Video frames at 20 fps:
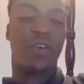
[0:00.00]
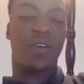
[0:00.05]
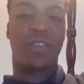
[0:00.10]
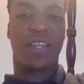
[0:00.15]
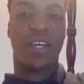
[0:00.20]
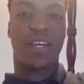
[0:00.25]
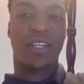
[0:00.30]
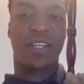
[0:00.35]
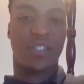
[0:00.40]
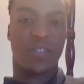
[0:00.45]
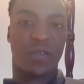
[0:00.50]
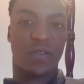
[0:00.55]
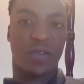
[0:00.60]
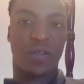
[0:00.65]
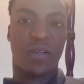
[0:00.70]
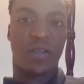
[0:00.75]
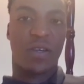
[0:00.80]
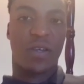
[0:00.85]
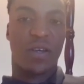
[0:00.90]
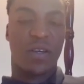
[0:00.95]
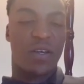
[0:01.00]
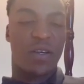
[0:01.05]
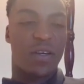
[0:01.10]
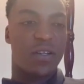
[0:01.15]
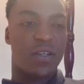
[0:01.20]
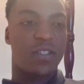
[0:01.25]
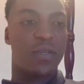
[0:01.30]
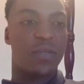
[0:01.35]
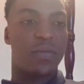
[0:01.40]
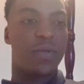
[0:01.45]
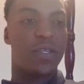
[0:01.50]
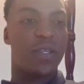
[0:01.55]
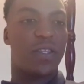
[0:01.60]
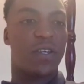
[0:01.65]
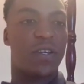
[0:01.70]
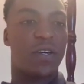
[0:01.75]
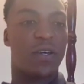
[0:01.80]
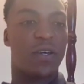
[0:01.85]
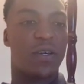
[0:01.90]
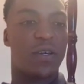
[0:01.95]
not there to be
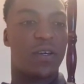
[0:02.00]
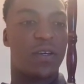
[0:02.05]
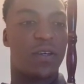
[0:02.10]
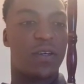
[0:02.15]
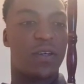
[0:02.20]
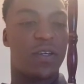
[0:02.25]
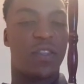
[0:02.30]
the